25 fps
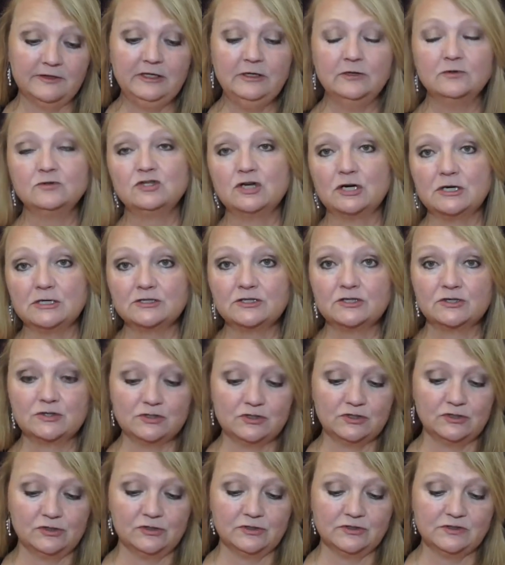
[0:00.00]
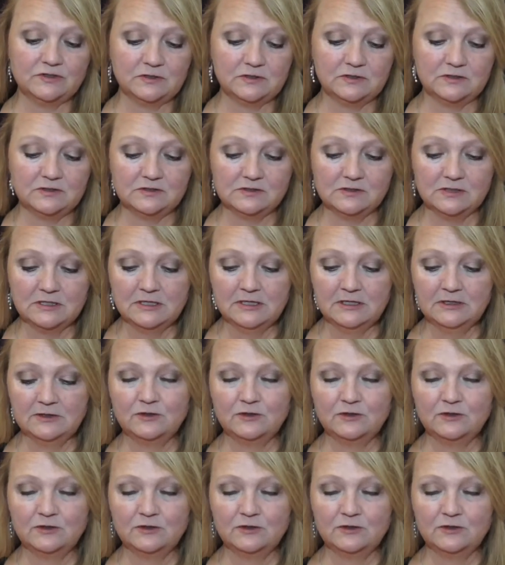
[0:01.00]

you know, doctors, nurses,